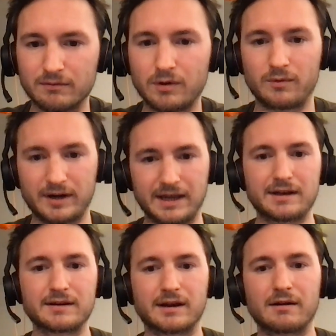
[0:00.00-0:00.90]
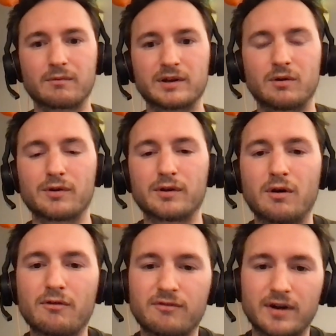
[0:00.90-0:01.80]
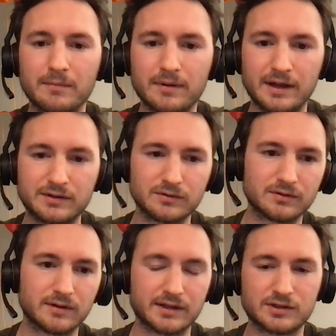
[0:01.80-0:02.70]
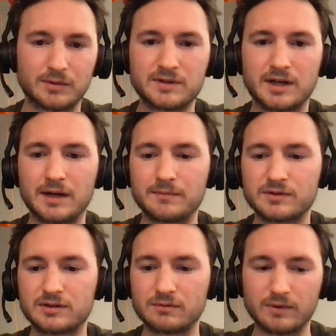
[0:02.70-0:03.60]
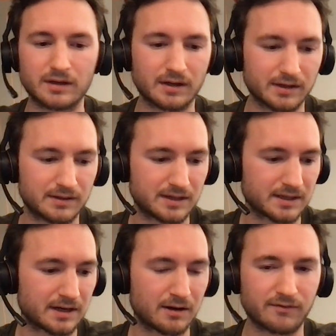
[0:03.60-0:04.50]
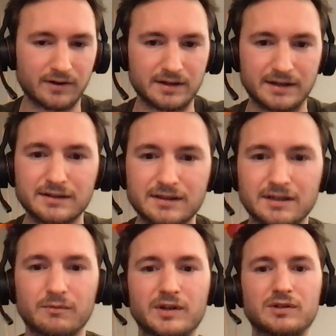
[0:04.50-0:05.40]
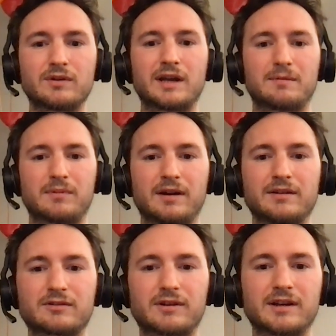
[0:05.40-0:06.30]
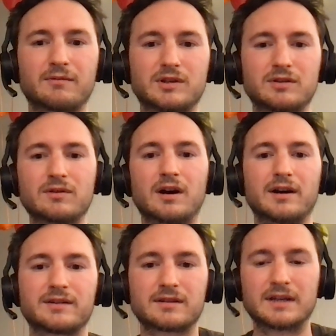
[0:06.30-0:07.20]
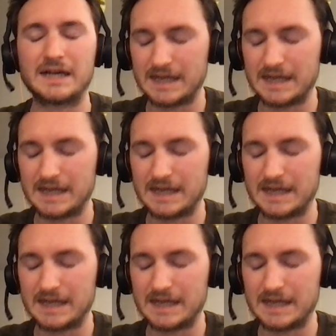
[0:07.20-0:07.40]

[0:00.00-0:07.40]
Well, we're getting there with on and off ramp. And to do that, sometimes we gotta take care of identity. We do that by integrating with you guys.